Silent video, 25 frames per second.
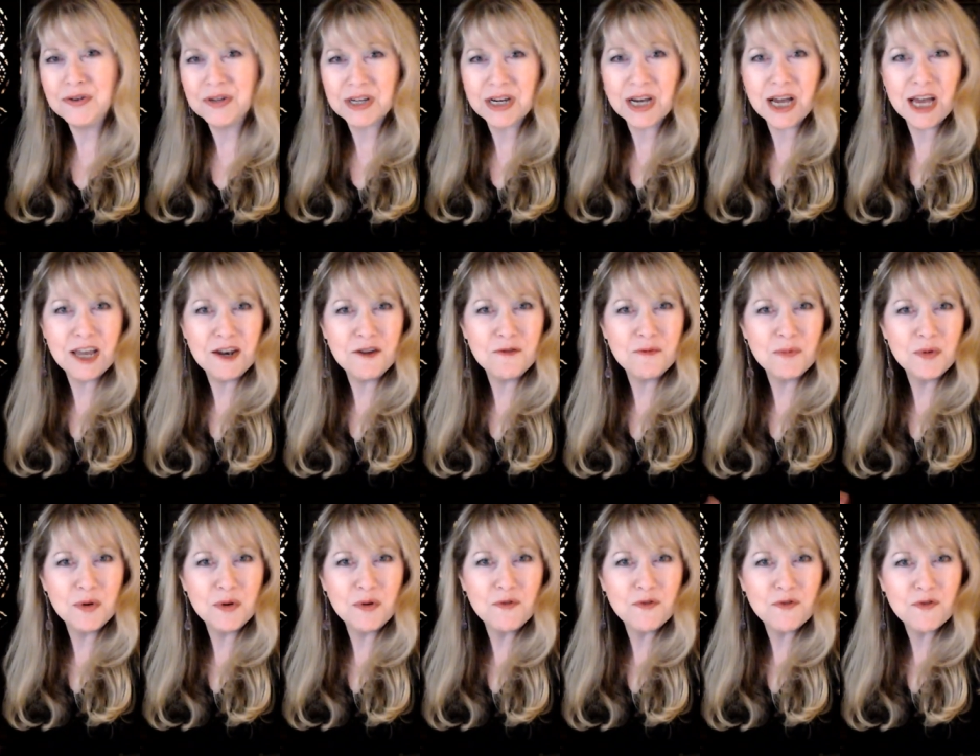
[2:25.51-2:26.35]
You kind of
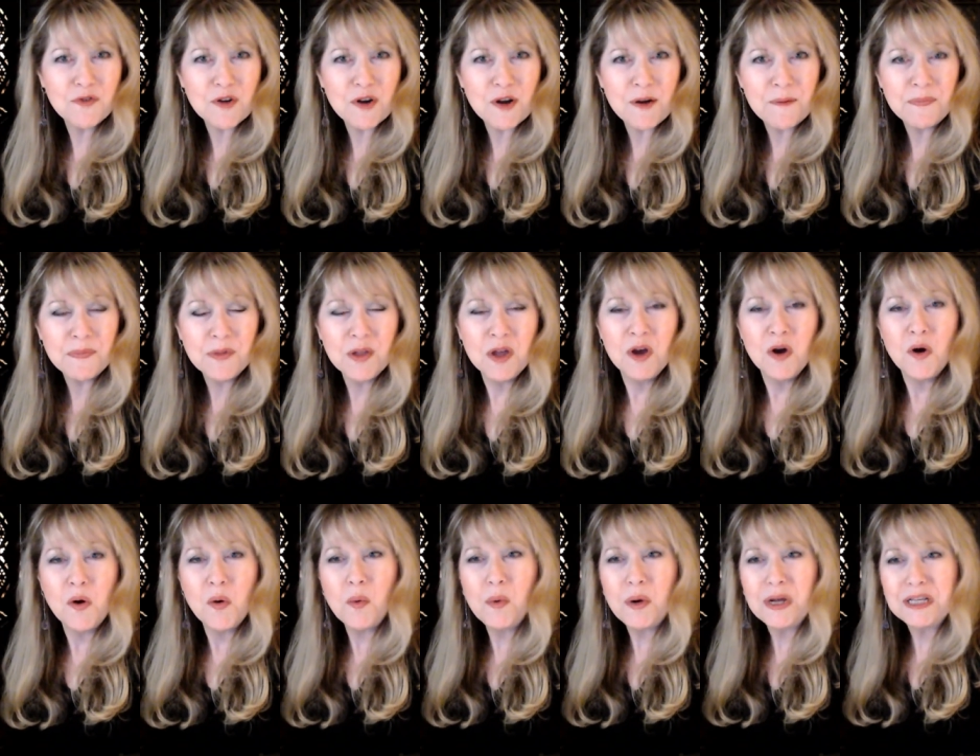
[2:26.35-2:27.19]
move from
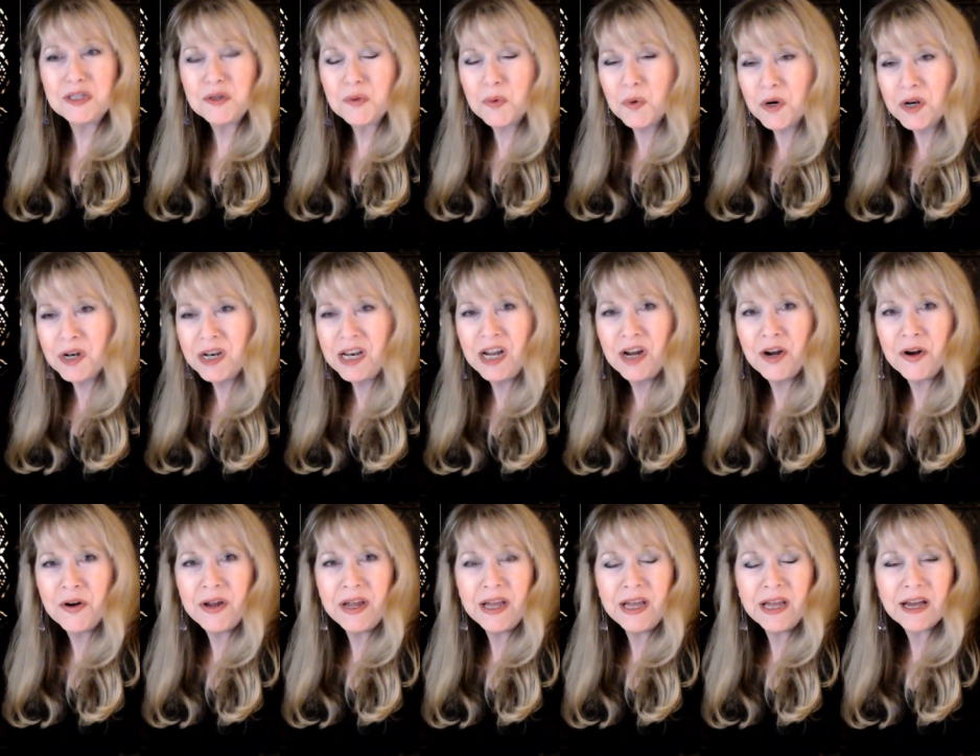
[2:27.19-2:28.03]
what's
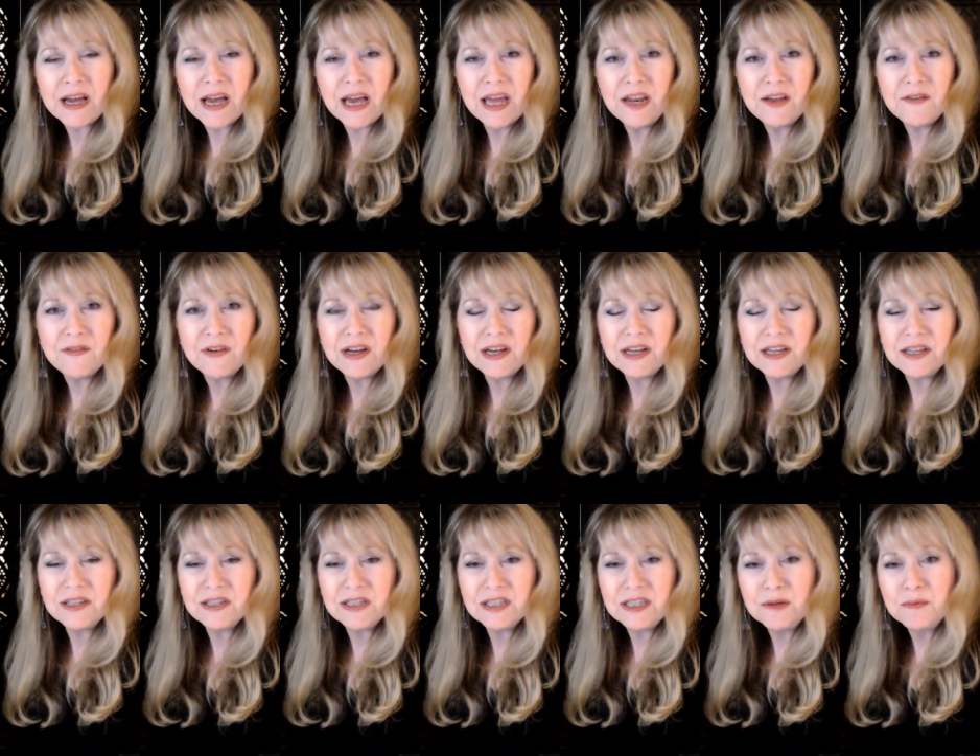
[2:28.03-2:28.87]
ordinary, a kind of a
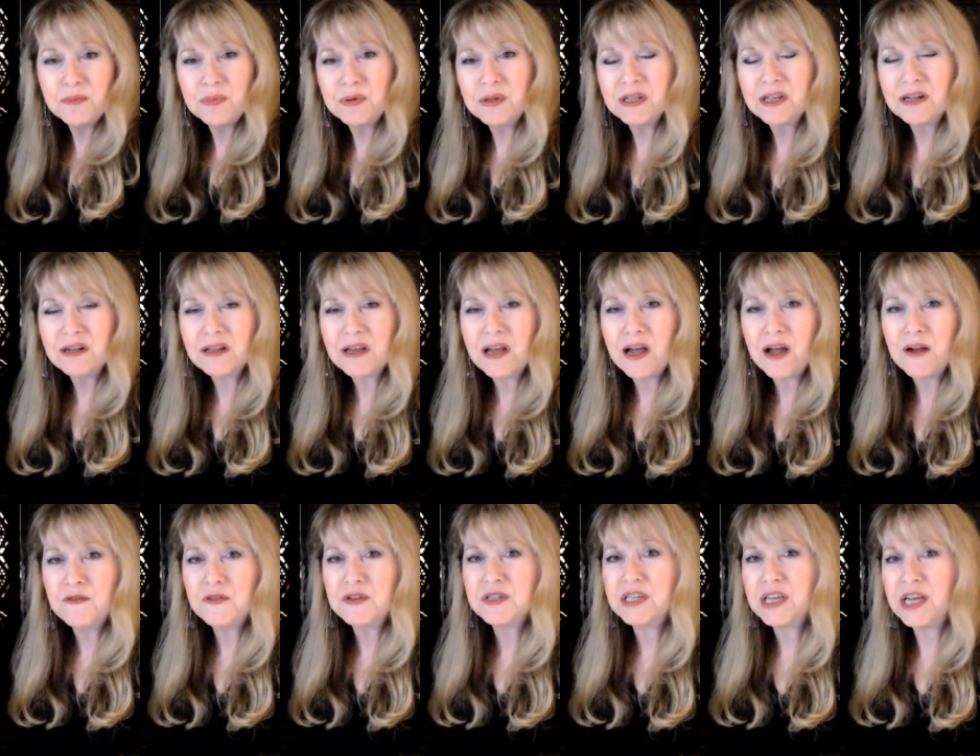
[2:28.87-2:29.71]
simple little
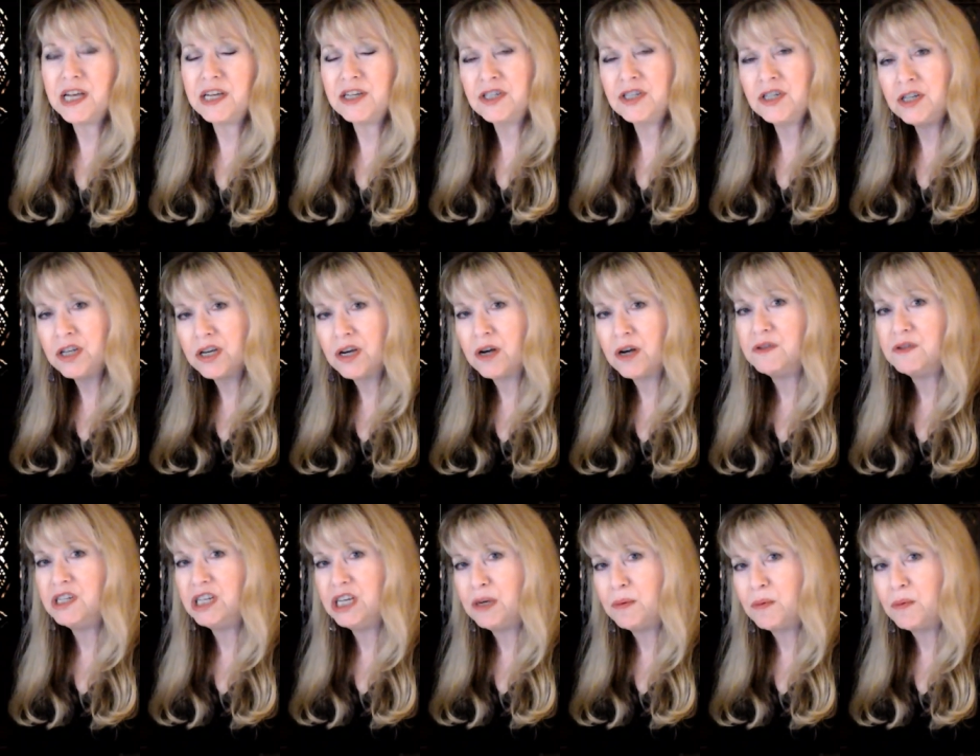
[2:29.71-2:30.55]
conversation. You go
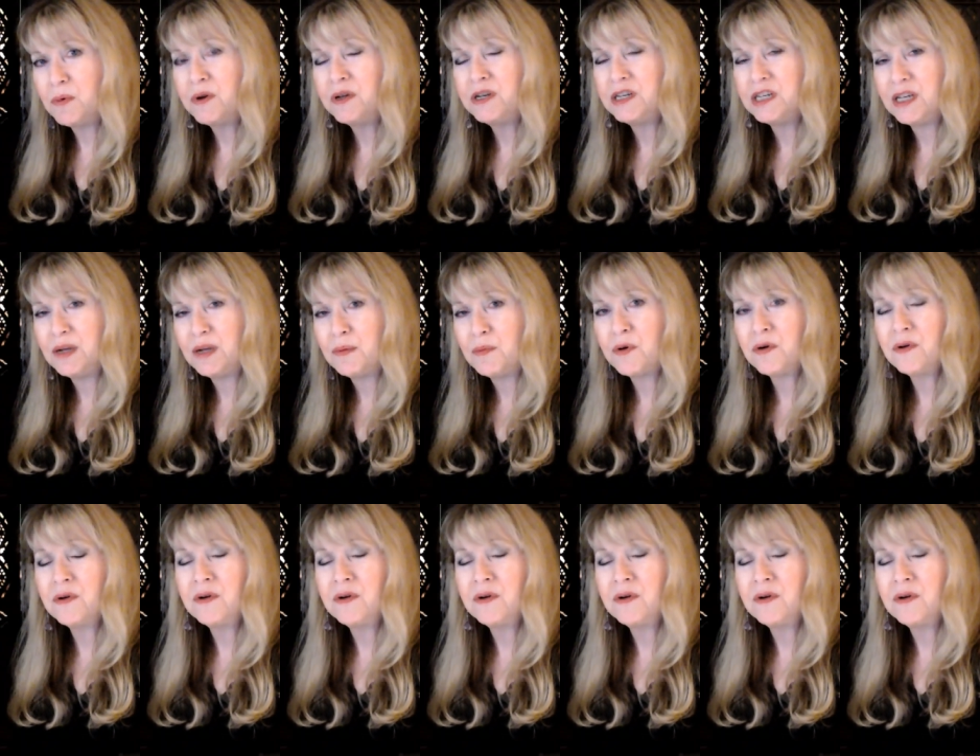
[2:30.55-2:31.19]
deeper and deeper